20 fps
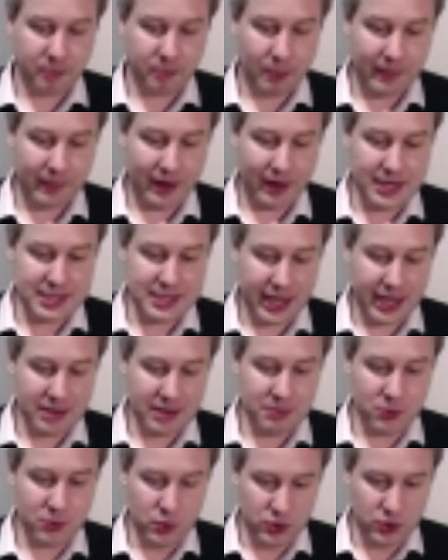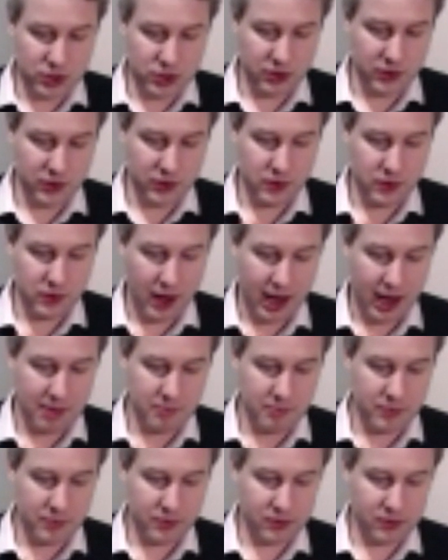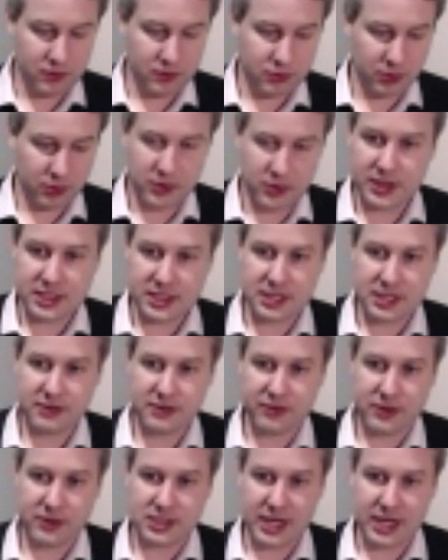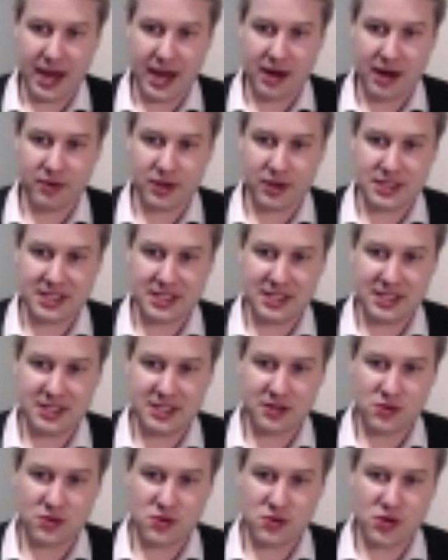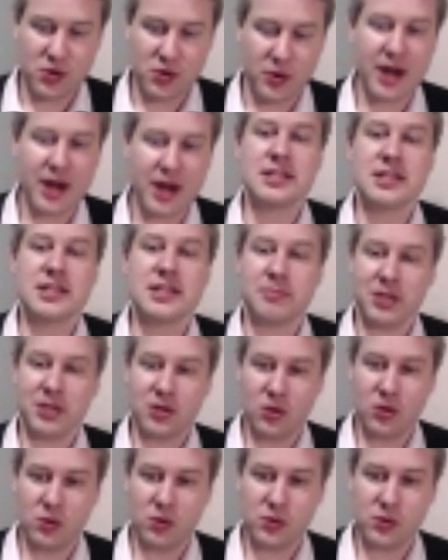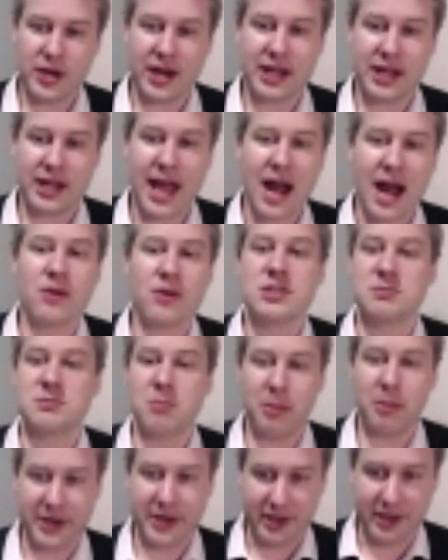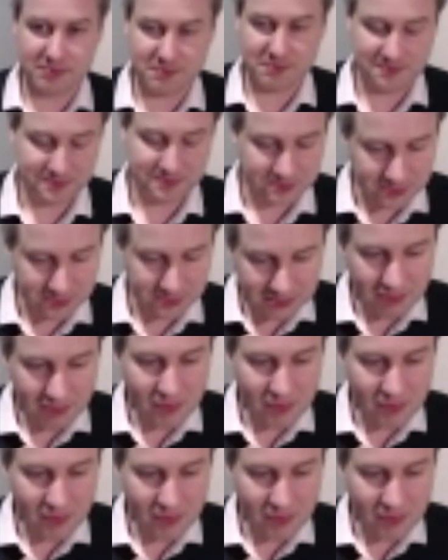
he's able to, um, through these different areas, he's created something called a charismometer, mm-hmm.